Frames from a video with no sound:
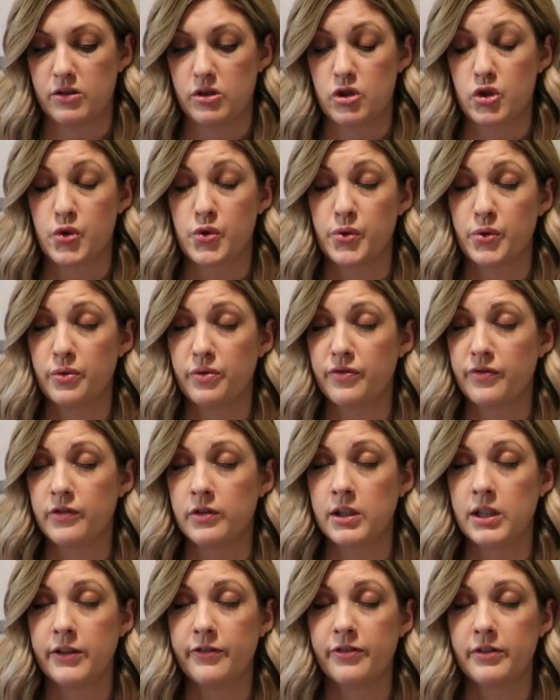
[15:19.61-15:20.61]

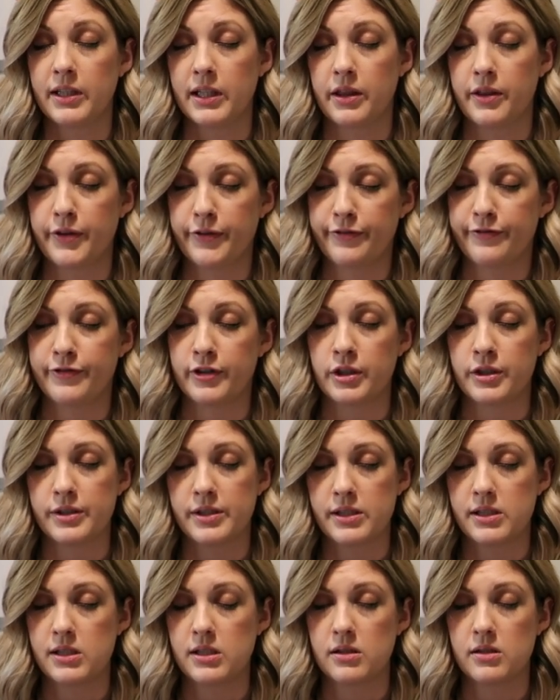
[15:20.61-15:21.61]
Truthfully, for like the
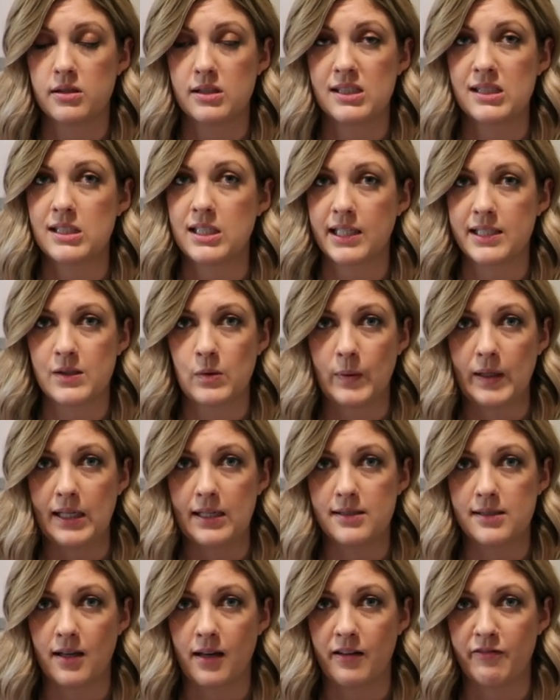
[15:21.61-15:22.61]
first 6
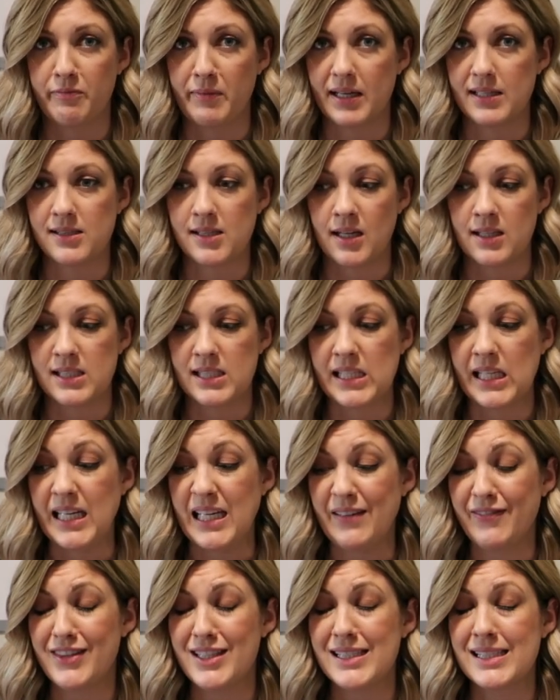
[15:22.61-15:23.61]
weeks of my son's
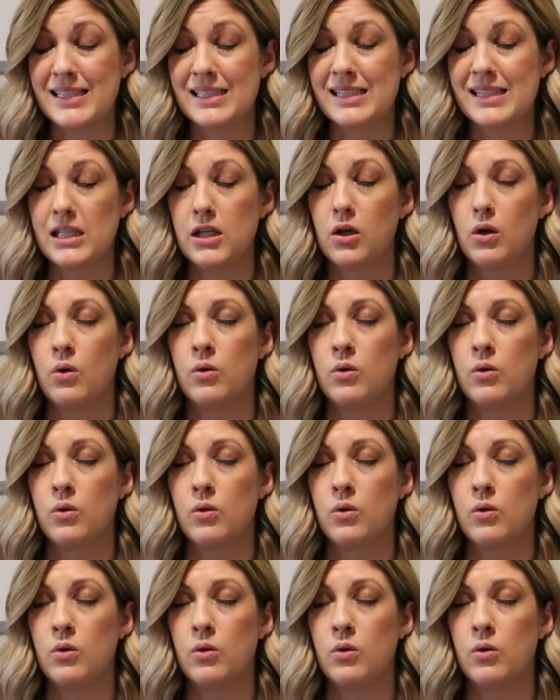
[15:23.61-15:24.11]
life, this is the